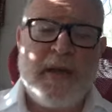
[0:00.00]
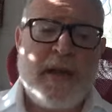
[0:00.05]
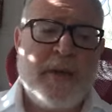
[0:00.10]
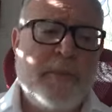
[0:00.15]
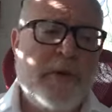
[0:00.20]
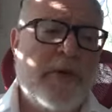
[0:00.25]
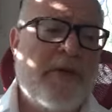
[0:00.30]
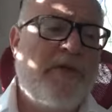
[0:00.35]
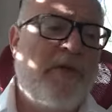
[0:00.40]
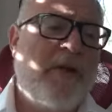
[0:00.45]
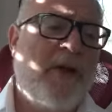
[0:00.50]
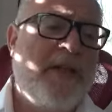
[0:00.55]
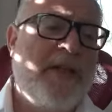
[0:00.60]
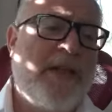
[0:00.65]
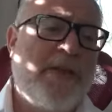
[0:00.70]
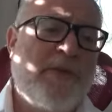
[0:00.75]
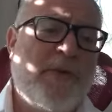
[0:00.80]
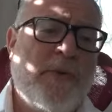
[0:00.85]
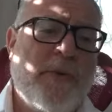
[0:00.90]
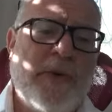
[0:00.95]
When a child
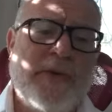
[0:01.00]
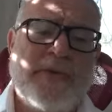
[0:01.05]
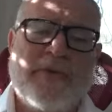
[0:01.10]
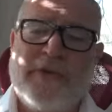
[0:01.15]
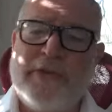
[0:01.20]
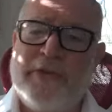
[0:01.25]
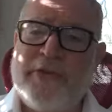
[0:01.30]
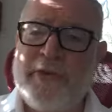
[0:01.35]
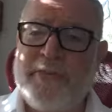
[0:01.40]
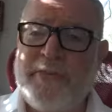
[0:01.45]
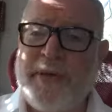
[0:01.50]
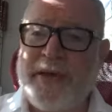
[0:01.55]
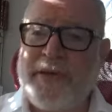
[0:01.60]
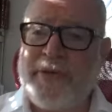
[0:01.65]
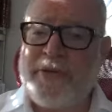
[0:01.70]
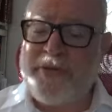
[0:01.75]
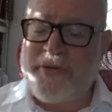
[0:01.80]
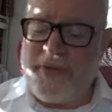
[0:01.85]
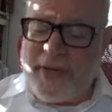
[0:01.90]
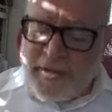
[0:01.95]
has questions about
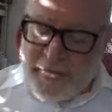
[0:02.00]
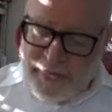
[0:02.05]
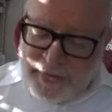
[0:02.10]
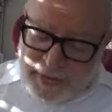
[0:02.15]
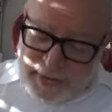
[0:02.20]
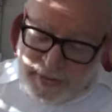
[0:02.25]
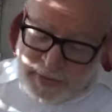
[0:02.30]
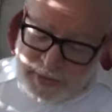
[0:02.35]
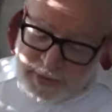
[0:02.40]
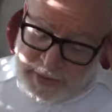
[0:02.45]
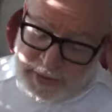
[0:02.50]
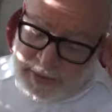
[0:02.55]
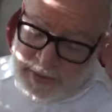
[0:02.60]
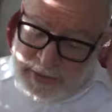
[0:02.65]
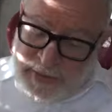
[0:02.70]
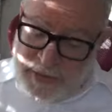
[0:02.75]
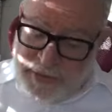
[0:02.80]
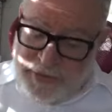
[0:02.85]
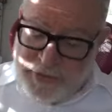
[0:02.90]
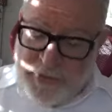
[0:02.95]
his faith,
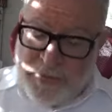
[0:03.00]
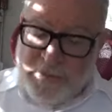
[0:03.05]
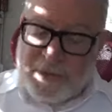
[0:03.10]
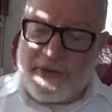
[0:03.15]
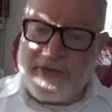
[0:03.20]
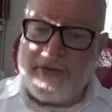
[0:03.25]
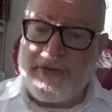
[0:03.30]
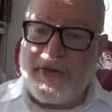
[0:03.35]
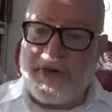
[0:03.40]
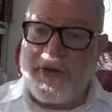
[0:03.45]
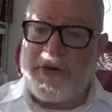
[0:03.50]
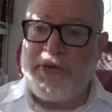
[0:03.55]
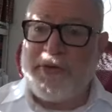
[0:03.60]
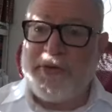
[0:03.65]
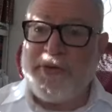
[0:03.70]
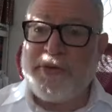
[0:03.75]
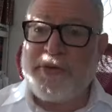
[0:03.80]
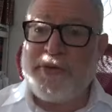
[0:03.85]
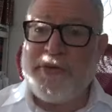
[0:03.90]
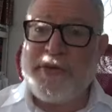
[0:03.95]
and he's going to turn to
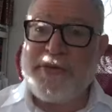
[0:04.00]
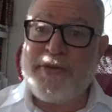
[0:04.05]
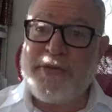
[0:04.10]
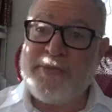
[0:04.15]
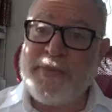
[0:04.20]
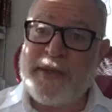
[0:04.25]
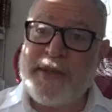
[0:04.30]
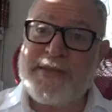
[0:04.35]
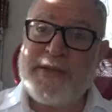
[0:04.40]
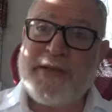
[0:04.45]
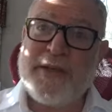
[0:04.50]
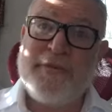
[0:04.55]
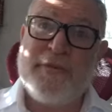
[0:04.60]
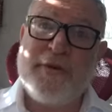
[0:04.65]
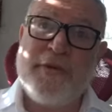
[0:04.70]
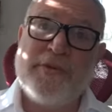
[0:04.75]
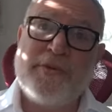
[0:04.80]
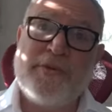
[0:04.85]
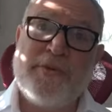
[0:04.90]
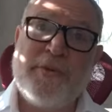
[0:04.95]
you. So that's a blessing,
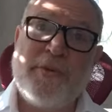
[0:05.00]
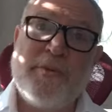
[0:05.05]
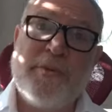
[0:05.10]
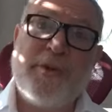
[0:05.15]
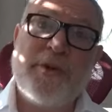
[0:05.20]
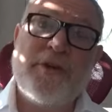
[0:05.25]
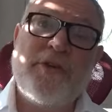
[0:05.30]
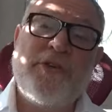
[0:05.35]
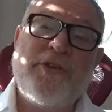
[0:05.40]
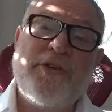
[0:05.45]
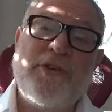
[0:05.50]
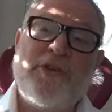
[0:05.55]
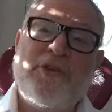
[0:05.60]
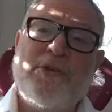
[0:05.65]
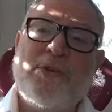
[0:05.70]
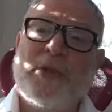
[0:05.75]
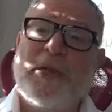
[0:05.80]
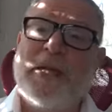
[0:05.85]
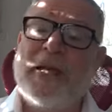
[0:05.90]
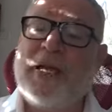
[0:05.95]
first of all, when your
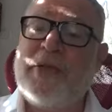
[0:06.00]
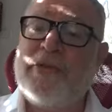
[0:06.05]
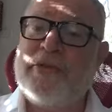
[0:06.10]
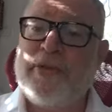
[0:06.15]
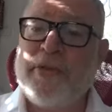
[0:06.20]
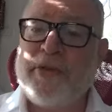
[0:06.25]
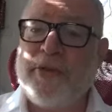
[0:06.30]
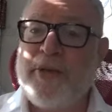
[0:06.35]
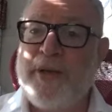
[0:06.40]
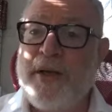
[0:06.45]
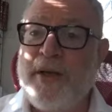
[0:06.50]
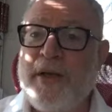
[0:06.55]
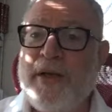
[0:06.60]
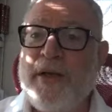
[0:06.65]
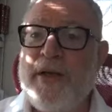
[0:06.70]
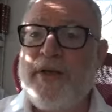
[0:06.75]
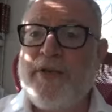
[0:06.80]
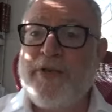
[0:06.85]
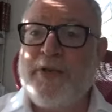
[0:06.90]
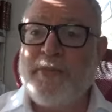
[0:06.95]
children will ask you
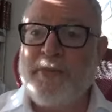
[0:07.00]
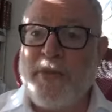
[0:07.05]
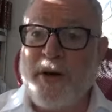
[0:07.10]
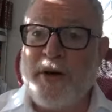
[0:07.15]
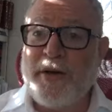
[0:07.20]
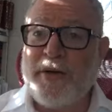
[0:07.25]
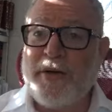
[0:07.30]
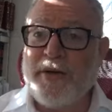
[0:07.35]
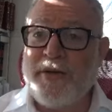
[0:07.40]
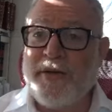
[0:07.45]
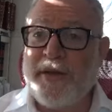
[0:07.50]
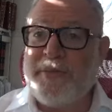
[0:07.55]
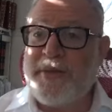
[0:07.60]
tomorrow.